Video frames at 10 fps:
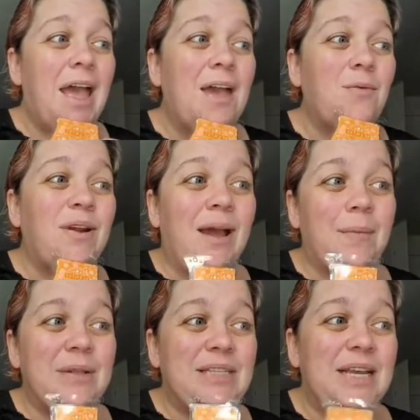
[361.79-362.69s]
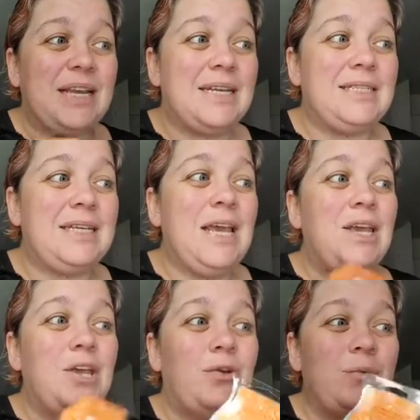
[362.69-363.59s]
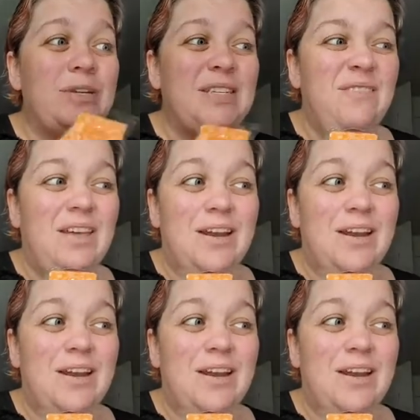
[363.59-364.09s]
And what happens is you can receive that